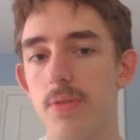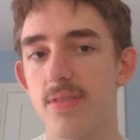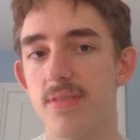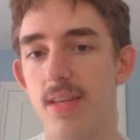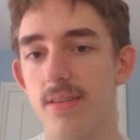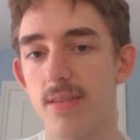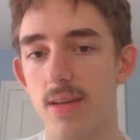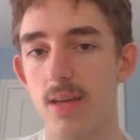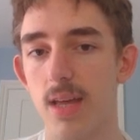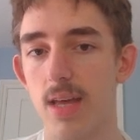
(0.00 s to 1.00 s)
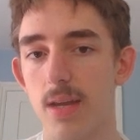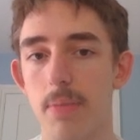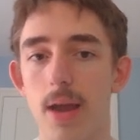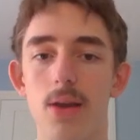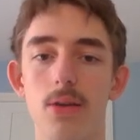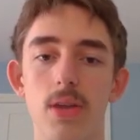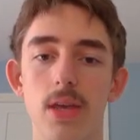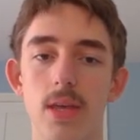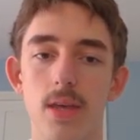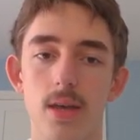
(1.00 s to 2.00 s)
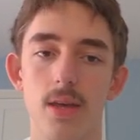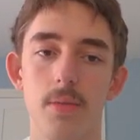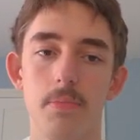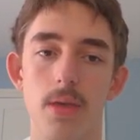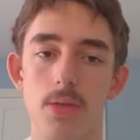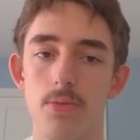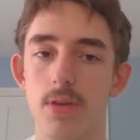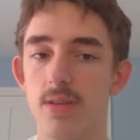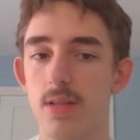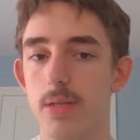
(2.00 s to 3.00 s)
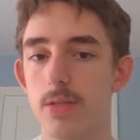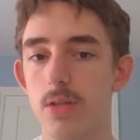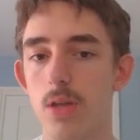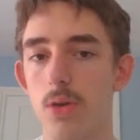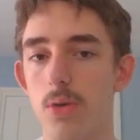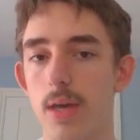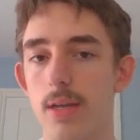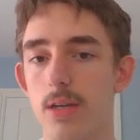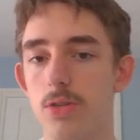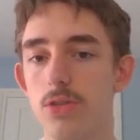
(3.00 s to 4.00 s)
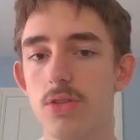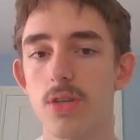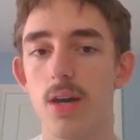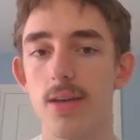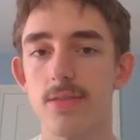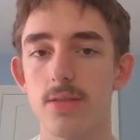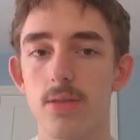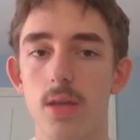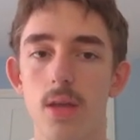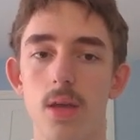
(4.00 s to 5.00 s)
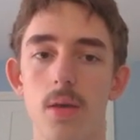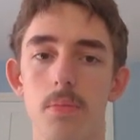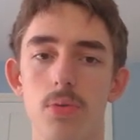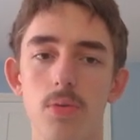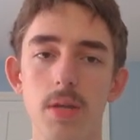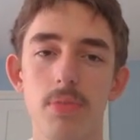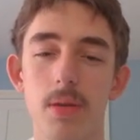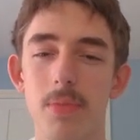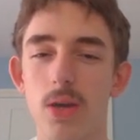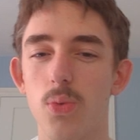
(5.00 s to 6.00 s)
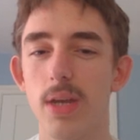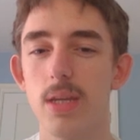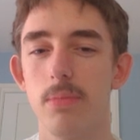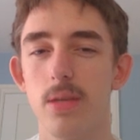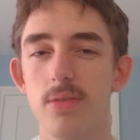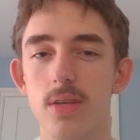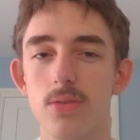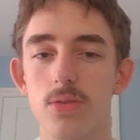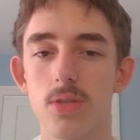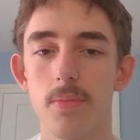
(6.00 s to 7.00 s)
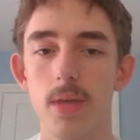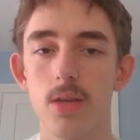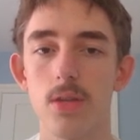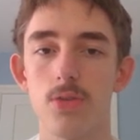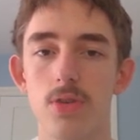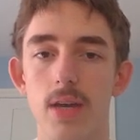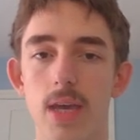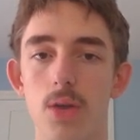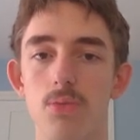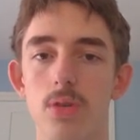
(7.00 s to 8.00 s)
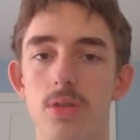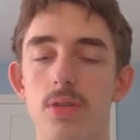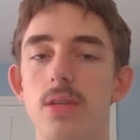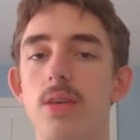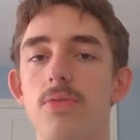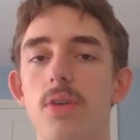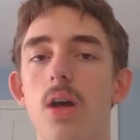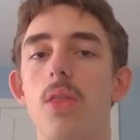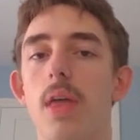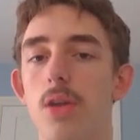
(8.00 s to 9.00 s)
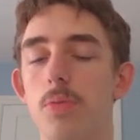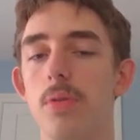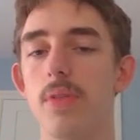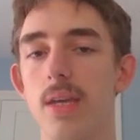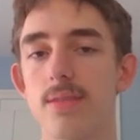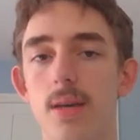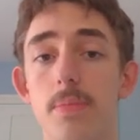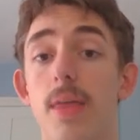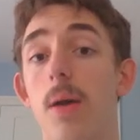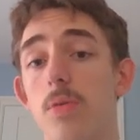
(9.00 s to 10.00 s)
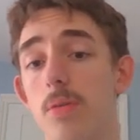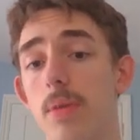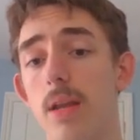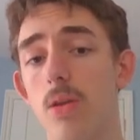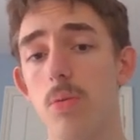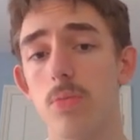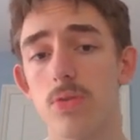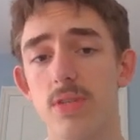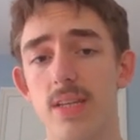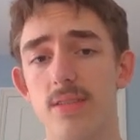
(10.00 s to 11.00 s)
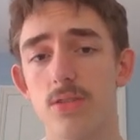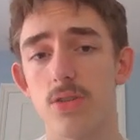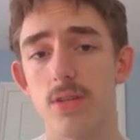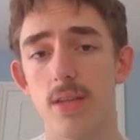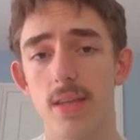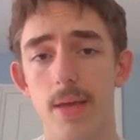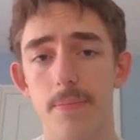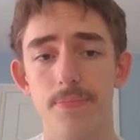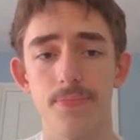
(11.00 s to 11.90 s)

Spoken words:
the center, and apparently b3 is a little bit slow, and I should just castle. Probably bring my queen to b6 or something, and then try and get a rook to the d file, then open things up. That would have made a lot more sense. I should have done that.